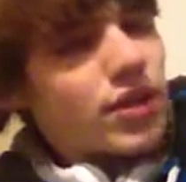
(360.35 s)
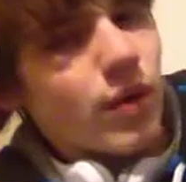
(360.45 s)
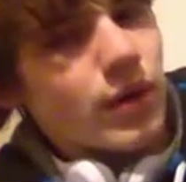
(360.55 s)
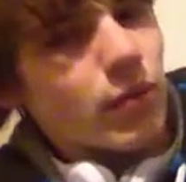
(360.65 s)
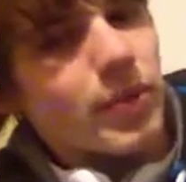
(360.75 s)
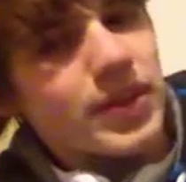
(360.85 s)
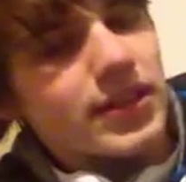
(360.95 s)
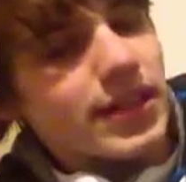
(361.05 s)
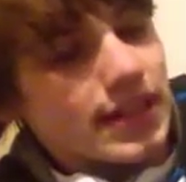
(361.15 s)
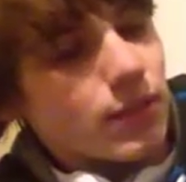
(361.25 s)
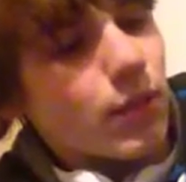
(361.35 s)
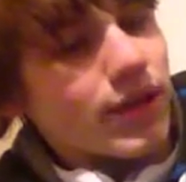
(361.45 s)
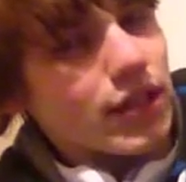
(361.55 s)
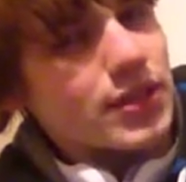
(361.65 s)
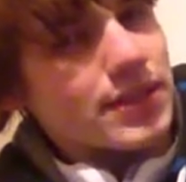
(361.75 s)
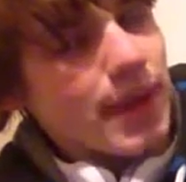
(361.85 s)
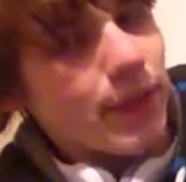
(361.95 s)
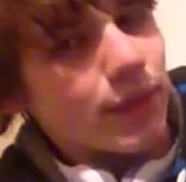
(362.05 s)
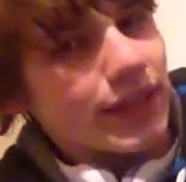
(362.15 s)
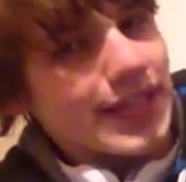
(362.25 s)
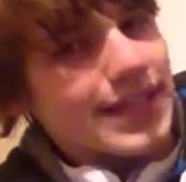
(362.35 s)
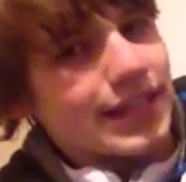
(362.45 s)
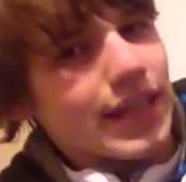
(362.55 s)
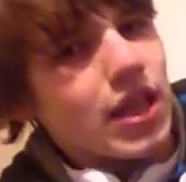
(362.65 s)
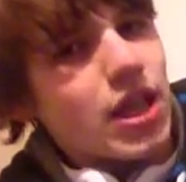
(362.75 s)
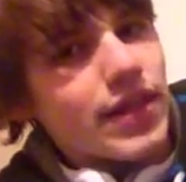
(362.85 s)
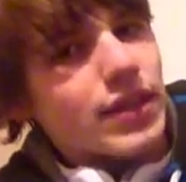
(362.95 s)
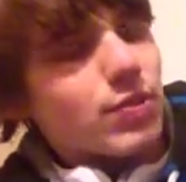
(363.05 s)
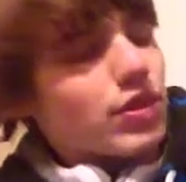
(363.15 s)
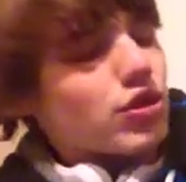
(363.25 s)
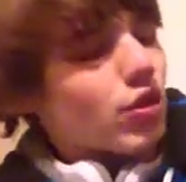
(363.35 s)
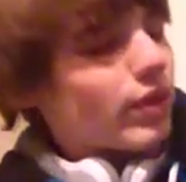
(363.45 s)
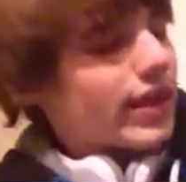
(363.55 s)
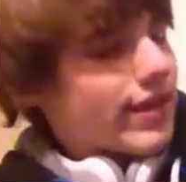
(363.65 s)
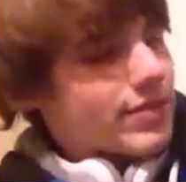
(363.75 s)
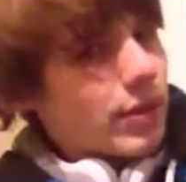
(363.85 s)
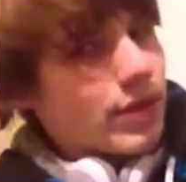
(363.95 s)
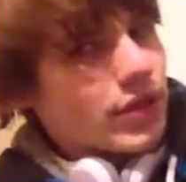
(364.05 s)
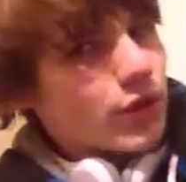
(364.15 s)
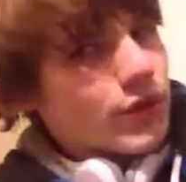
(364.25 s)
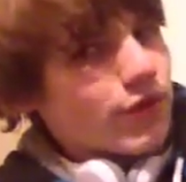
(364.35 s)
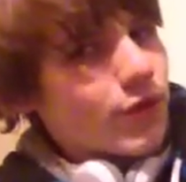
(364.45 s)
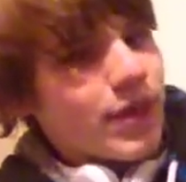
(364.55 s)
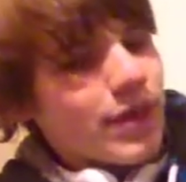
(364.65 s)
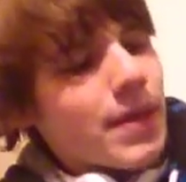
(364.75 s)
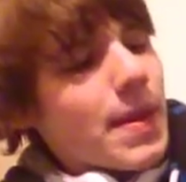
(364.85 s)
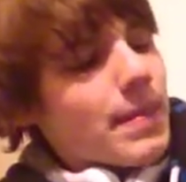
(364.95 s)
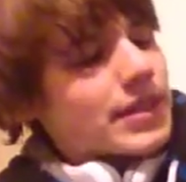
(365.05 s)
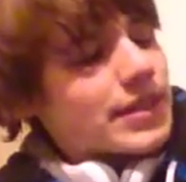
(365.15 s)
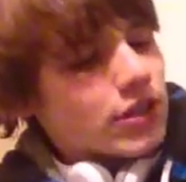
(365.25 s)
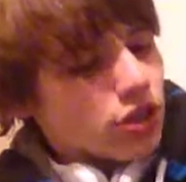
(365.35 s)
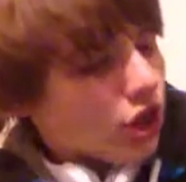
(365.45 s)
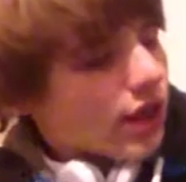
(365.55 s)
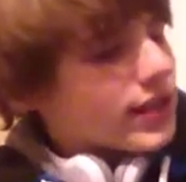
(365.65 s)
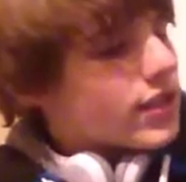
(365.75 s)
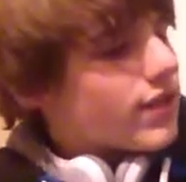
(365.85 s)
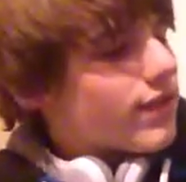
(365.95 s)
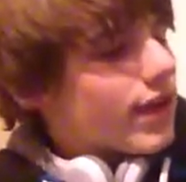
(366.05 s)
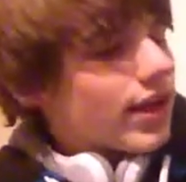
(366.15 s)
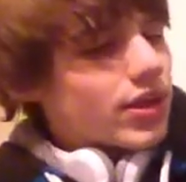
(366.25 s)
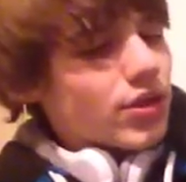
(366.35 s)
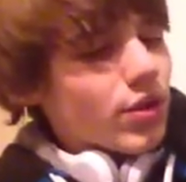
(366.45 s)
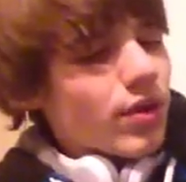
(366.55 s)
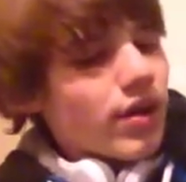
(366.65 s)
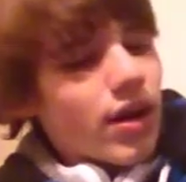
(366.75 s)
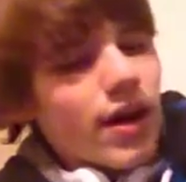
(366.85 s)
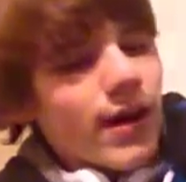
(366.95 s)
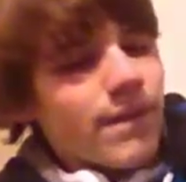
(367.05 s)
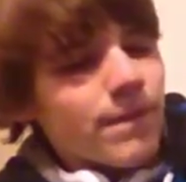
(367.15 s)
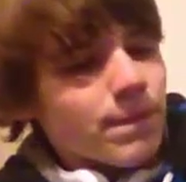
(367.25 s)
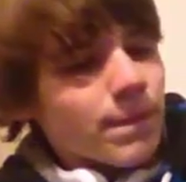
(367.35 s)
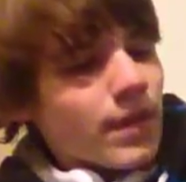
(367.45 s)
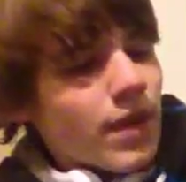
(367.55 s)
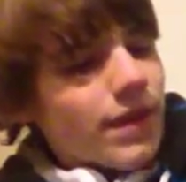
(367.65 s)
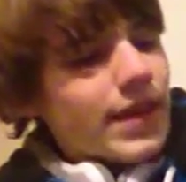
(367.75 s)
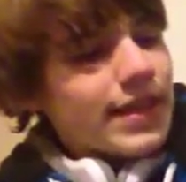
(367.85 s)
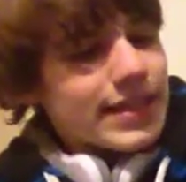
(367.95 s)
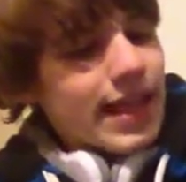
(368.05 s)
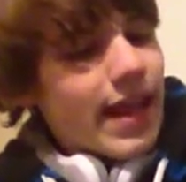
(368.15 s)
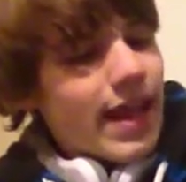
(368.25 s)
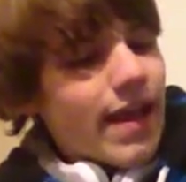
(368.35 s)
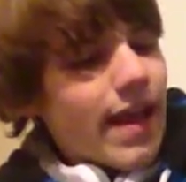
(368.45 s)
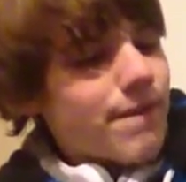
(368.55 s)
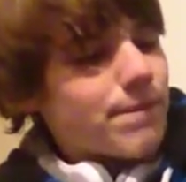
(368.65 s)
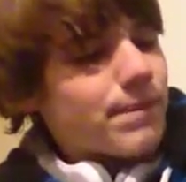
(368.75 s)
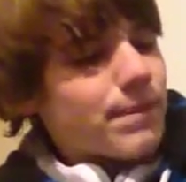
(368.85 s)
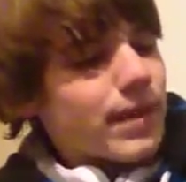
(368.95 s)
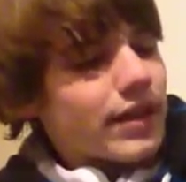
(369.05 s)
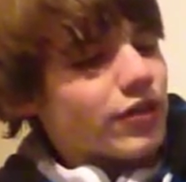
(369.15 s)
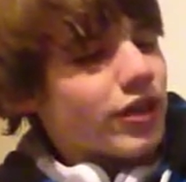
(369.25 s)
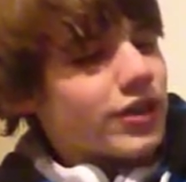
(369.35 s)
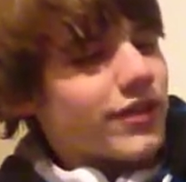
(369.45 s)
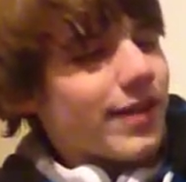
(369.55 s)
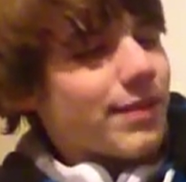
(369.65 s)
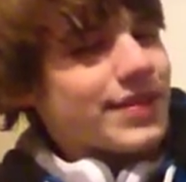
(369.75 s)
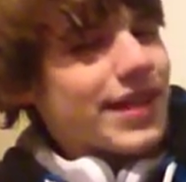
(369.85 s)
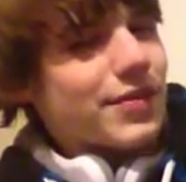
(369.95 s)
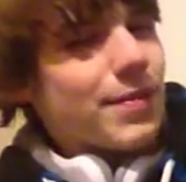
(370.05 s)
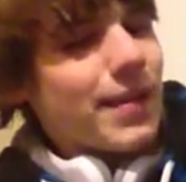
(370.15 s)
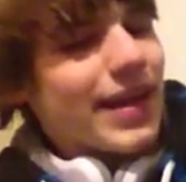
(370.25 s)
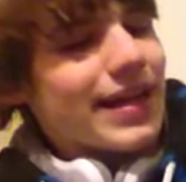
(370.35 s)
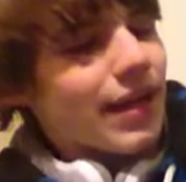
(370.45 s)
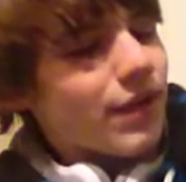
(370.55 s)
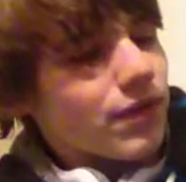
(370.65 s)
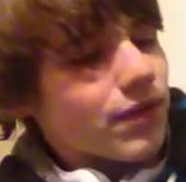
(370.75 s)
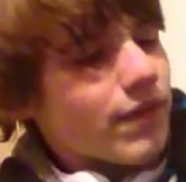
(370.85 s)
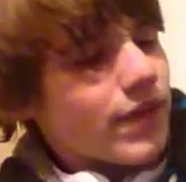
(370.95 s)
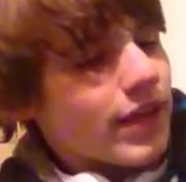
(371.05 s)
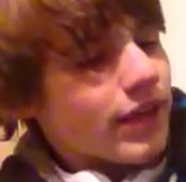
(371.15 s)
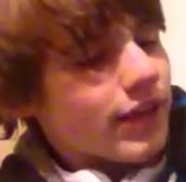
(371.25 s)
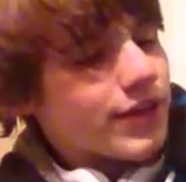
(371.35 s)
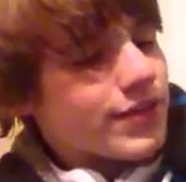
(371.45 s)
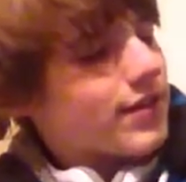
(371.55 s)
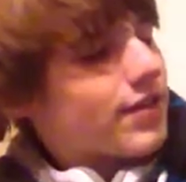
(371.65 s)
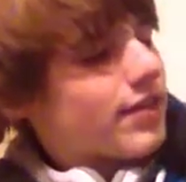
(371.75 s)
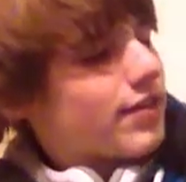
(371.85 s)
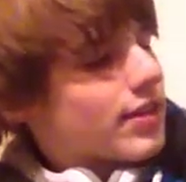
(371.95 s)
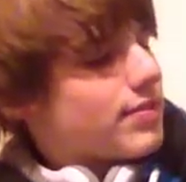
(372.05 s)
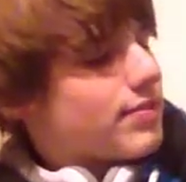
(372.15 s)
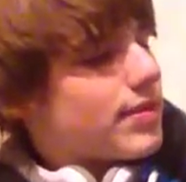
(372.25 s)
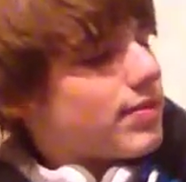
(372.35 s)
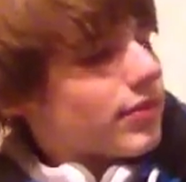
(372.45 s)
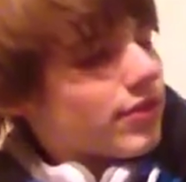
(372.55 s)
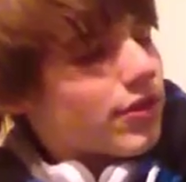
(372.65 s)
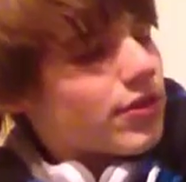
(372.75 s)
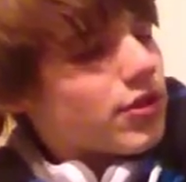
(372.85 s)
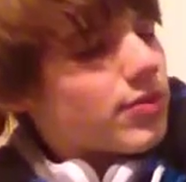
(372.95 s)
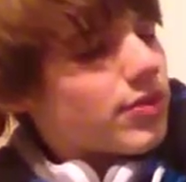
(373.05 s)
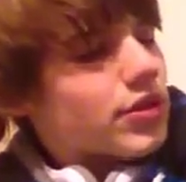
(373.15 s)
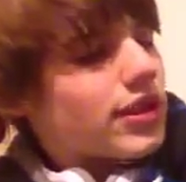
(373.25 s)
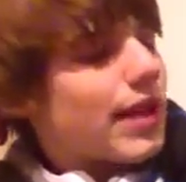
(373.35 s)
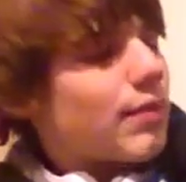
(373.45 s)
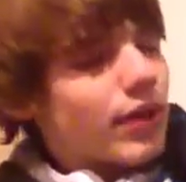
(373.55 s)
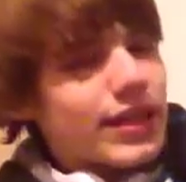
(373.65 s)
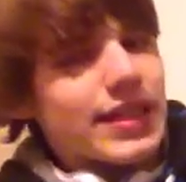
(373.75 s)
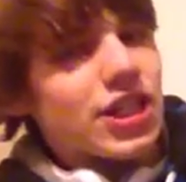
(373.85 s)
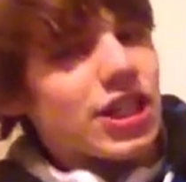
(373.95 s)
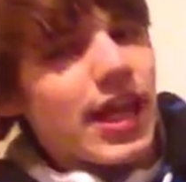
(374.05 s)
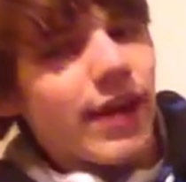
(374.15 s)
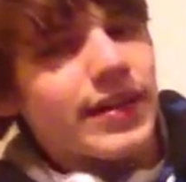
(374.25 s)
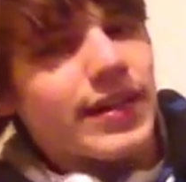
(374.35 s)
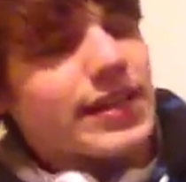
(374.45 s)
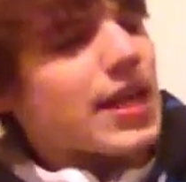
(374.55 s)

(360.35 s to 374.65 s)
Totem is the one that you can spam really easily. That's one you don't really have to be resourceful with, because as long as you've got your things that have, as long as you've got beside your baiting out the Veilers, people are stupid. Just like I'm pretty Gishki Heretics,